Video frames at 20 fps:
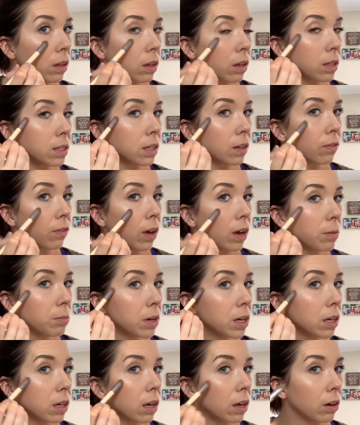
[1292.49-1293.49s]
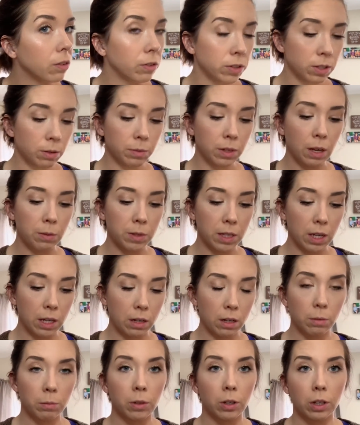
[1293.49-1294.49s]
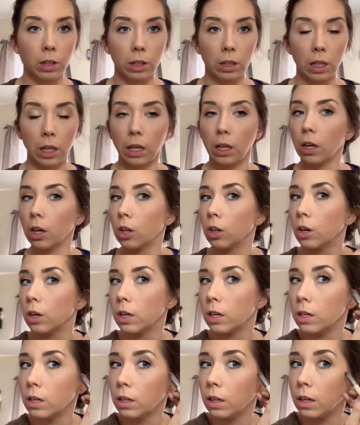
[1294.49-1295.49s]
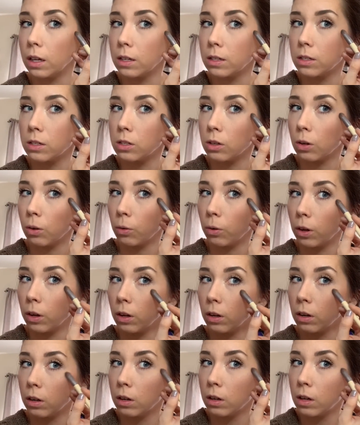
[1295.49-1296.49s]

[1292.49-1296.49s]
because if I'm not careful, sometimes I end up looking like a glazed donut,